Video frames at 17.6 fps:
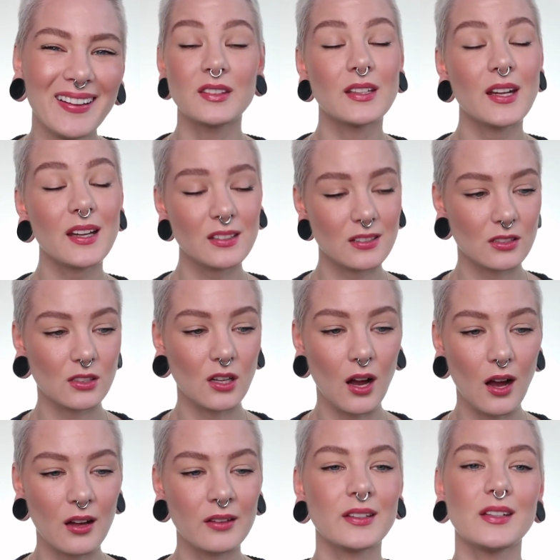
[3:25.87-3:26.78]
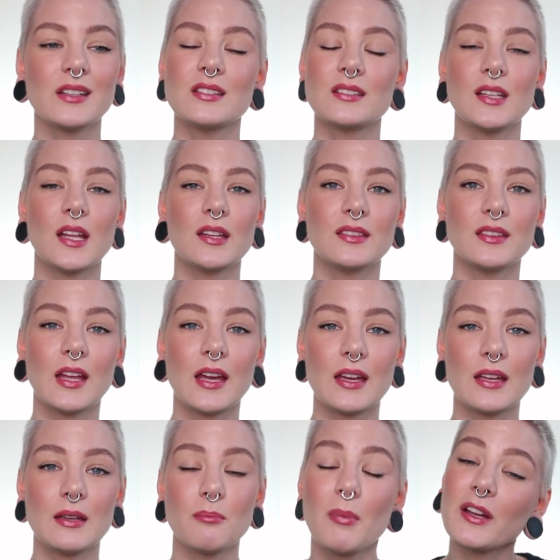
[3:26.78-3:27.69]
The next con is that
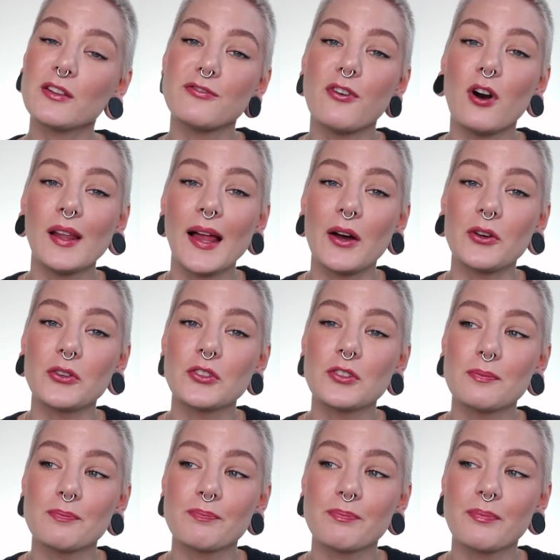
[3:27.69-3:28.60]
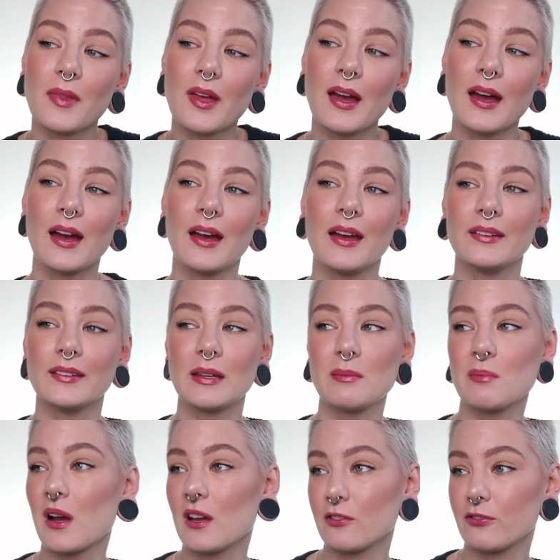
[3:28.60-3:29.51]
they might fall out. And
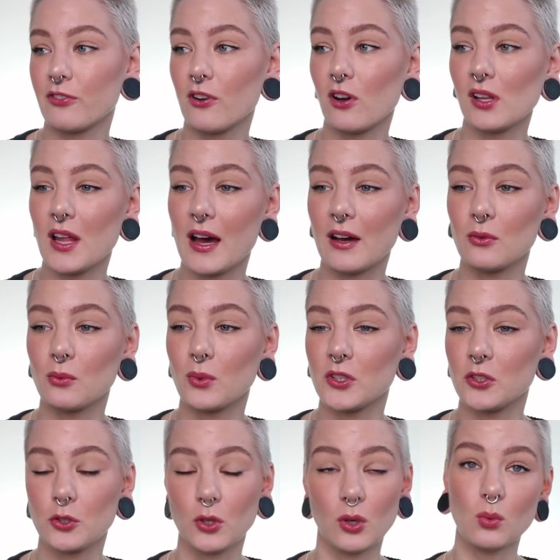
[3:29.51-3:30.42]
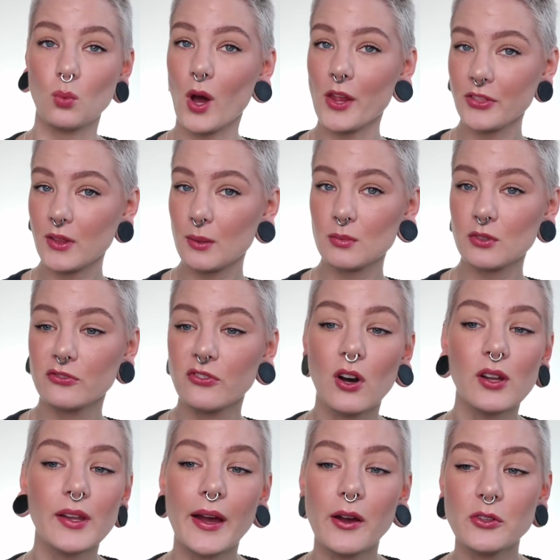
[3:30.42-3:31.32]
they might fall out when you don't want them to
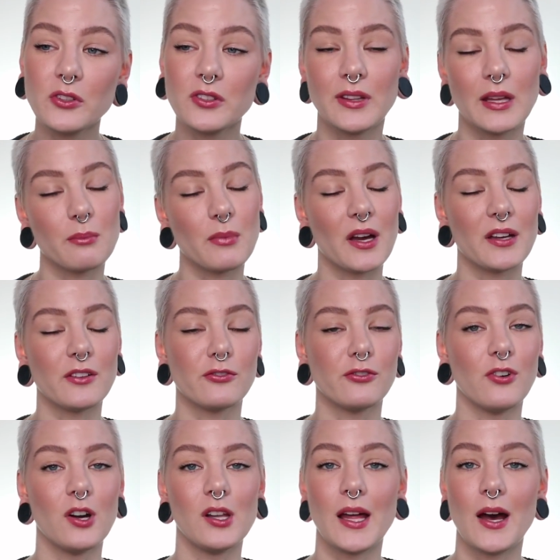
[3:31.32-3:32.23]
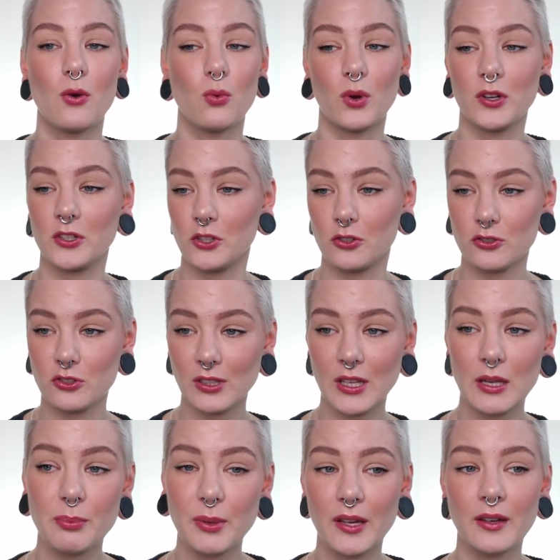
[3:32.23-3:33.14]
fall out. They might fall out when you're
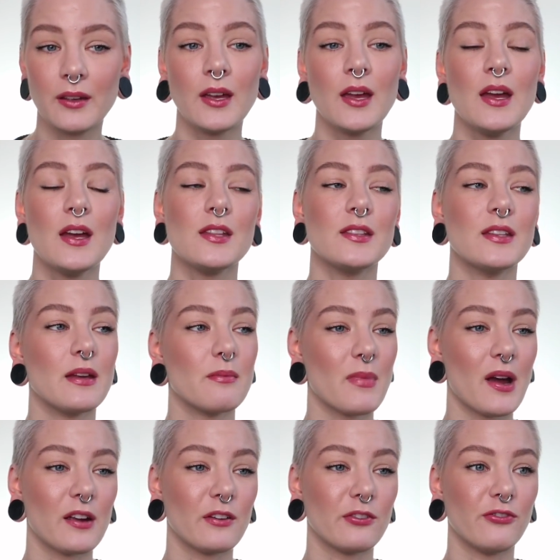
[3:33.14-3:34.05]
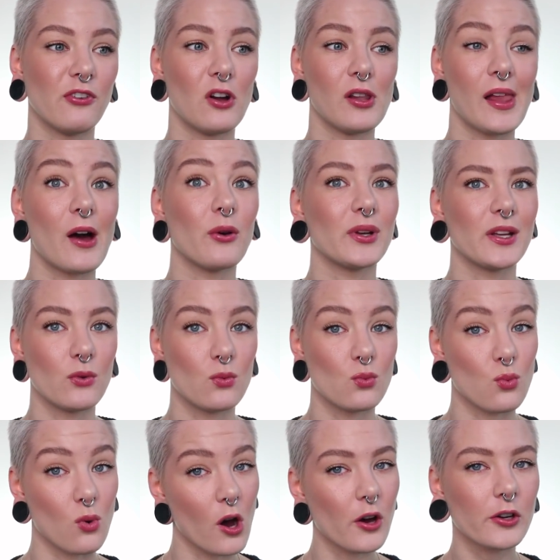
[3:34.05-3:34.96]
sleeping. They might fall out
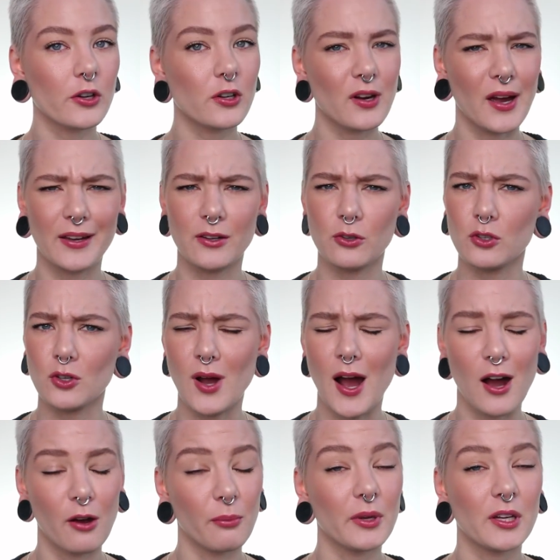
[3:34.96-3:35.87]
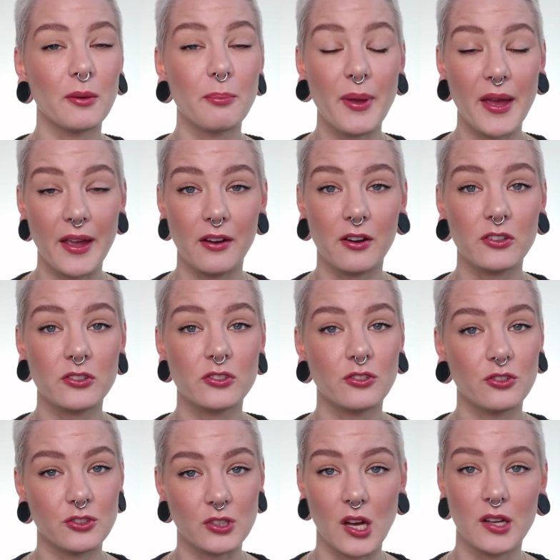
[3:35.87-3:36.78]
in water. I don't know how many
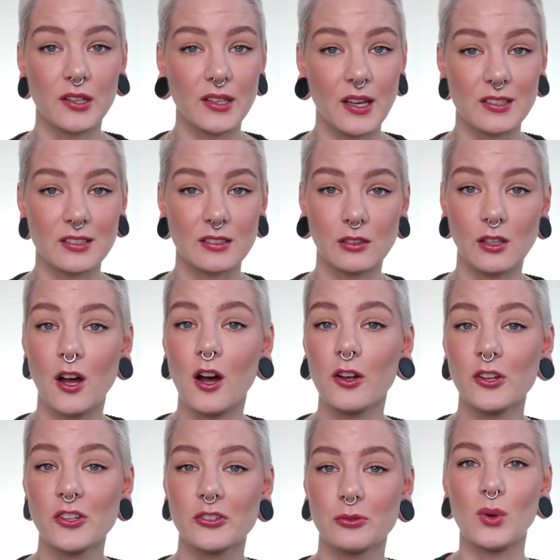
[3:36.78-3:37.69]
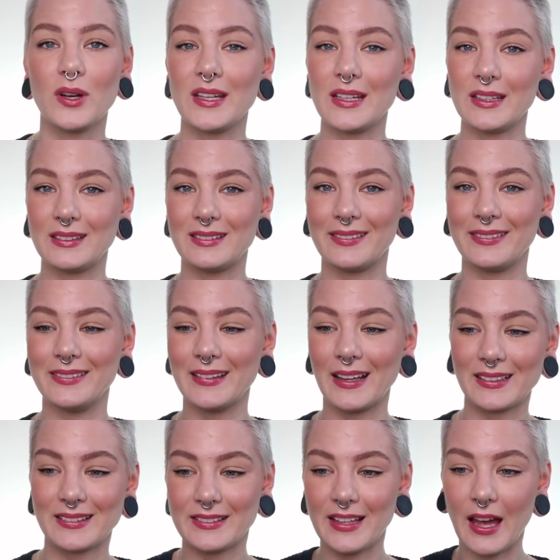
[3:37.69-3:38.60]
pairs Sonny has lost when he
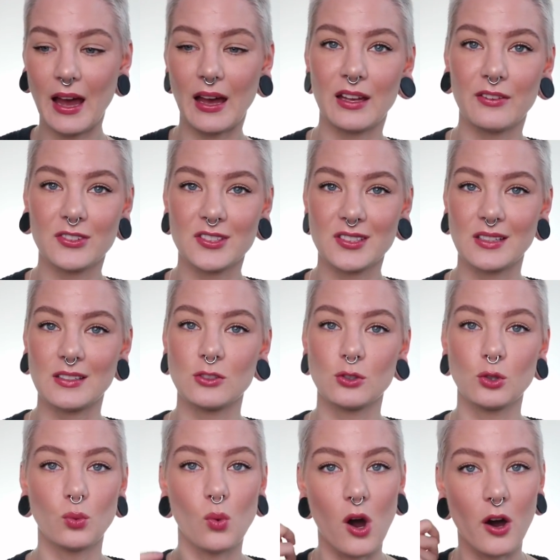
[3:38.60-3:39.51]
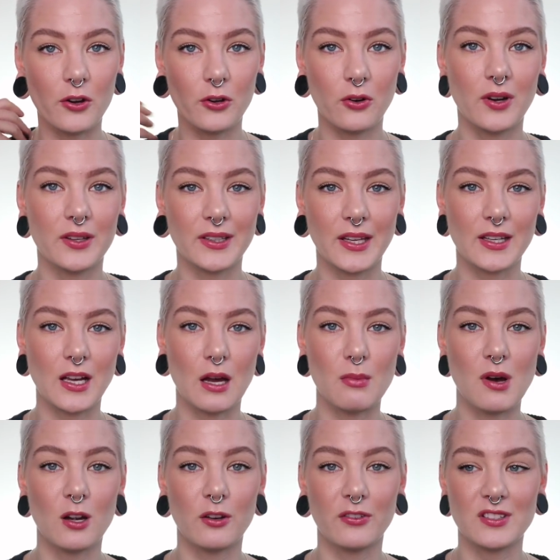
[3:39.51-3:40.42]
like dives into water and they
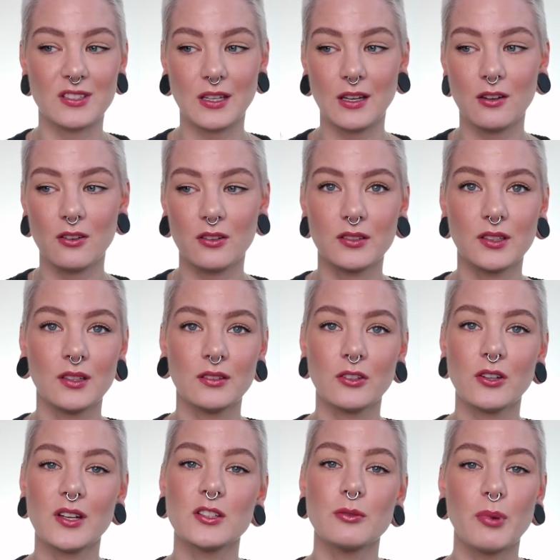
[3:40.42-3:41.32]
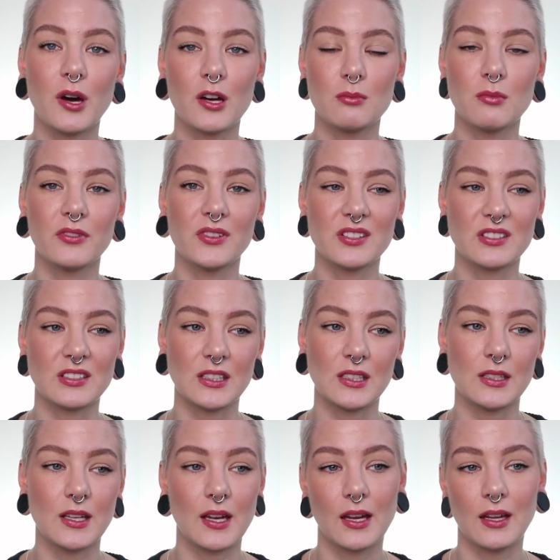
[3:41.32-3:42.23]
come out of his ear and then they're at the bottom of the
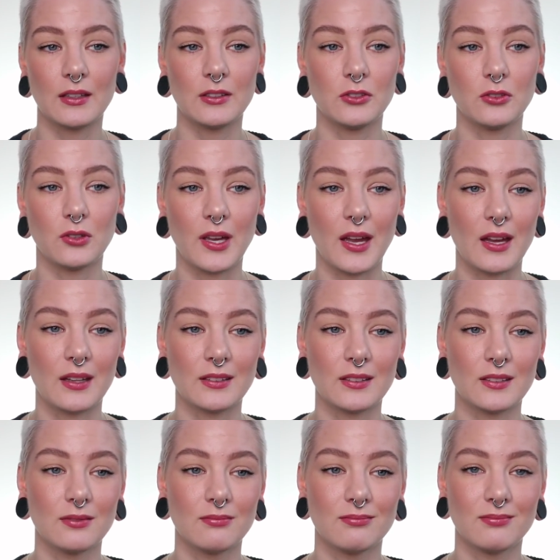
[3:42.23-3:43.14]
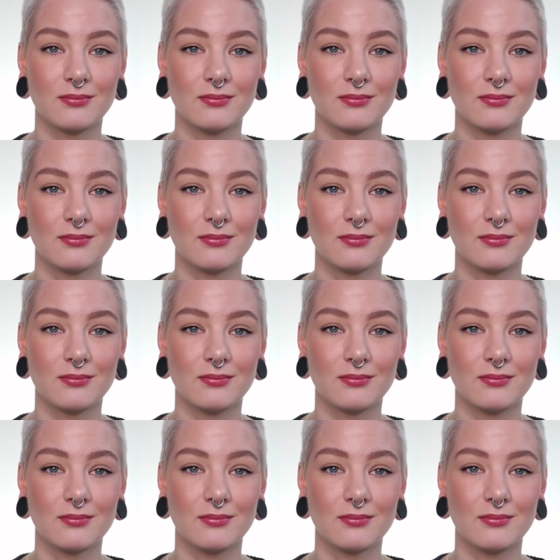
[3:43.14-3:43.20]
sea and you can't